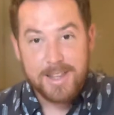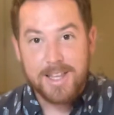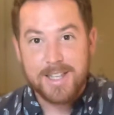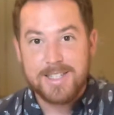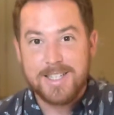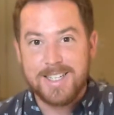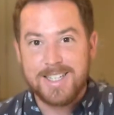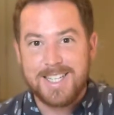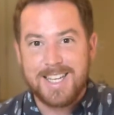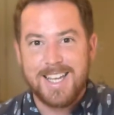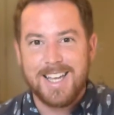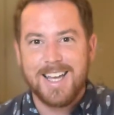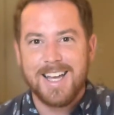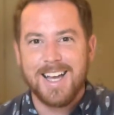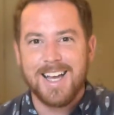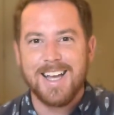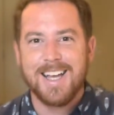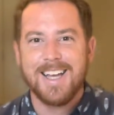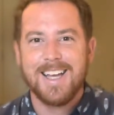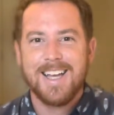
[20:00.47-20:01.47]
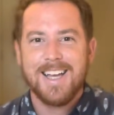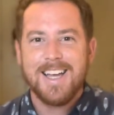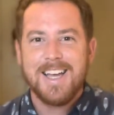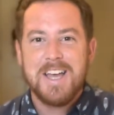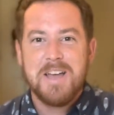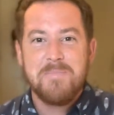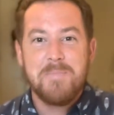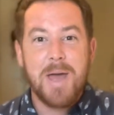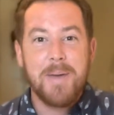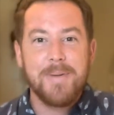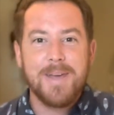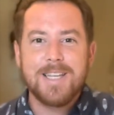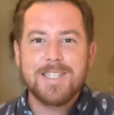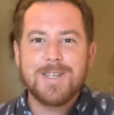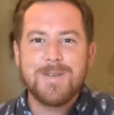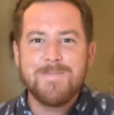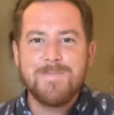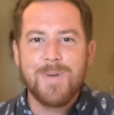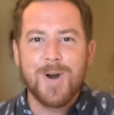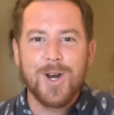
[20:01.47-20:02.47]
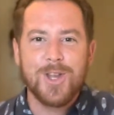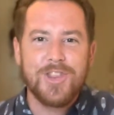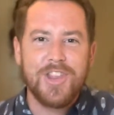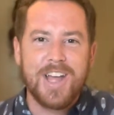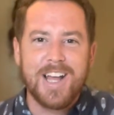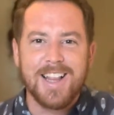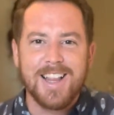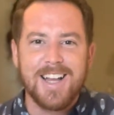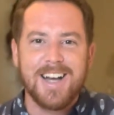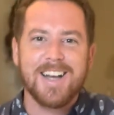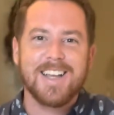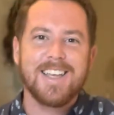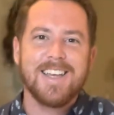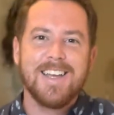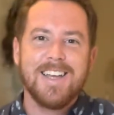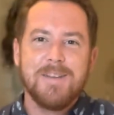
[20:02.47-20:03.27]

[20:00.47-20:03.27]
is, maybe it's some birthday luck.